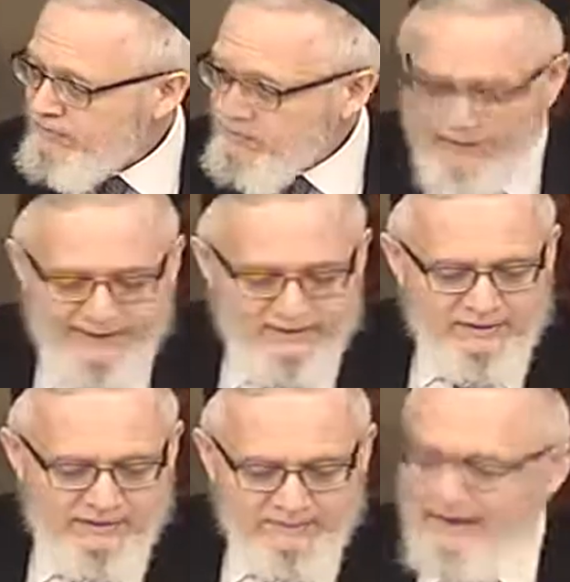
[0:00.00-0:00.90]
Right?
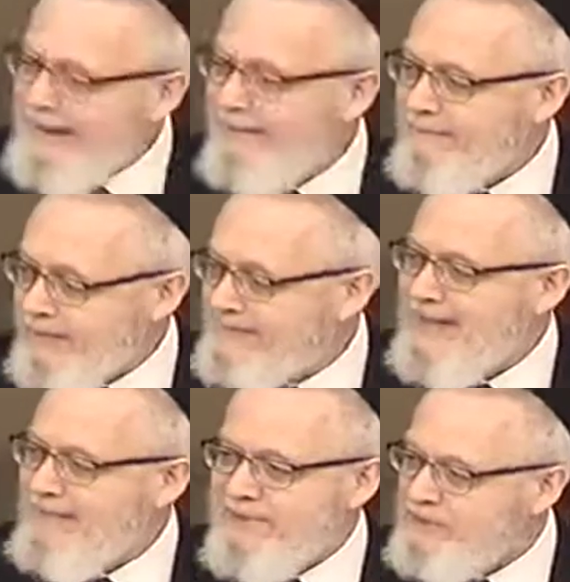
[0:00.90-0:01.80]
Uh, but it's
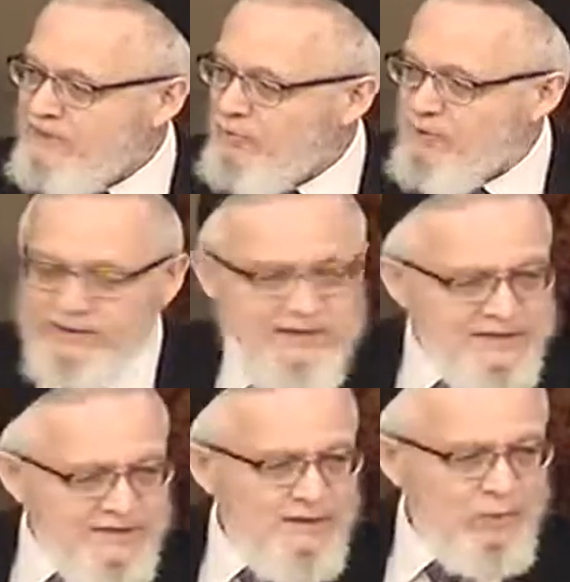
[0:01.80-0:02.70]
not a minted coin. So you
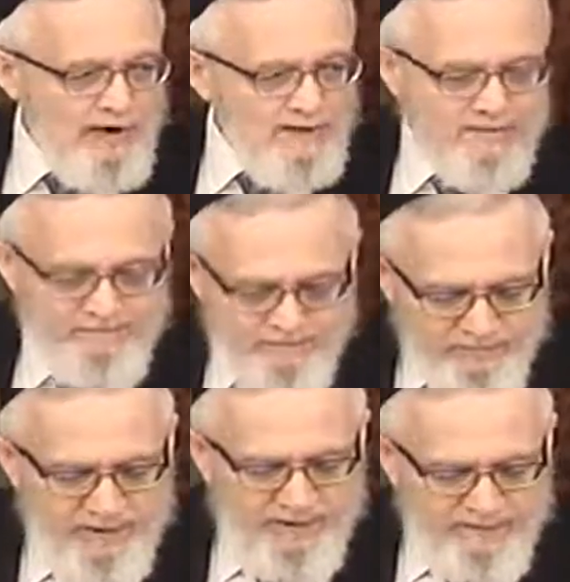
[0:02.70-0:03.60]
see what?
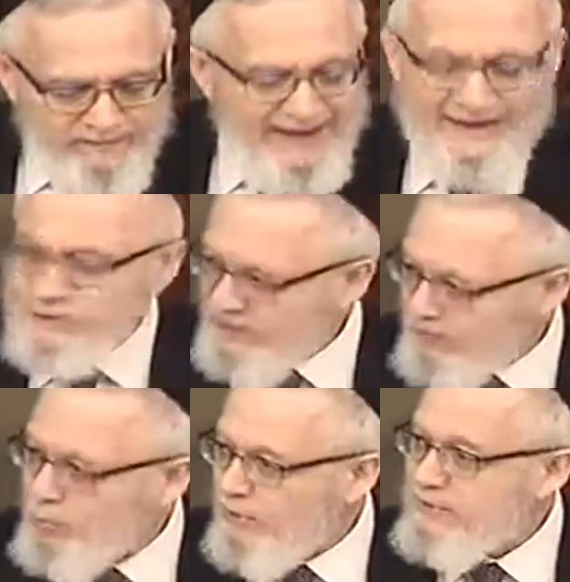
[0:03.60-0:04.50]
Factually, it
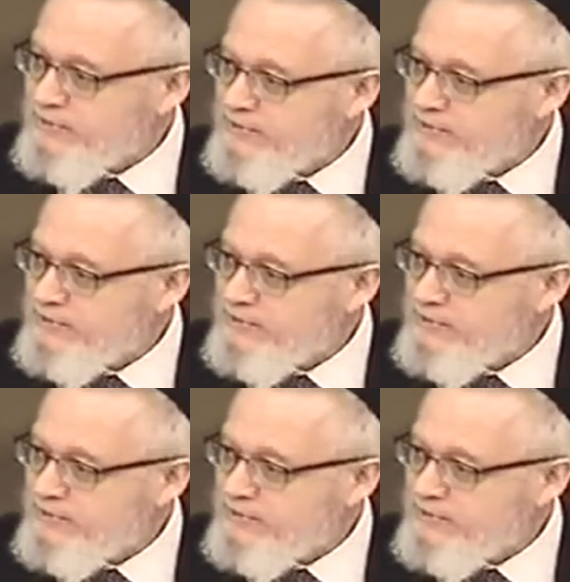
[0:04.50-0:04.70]
works.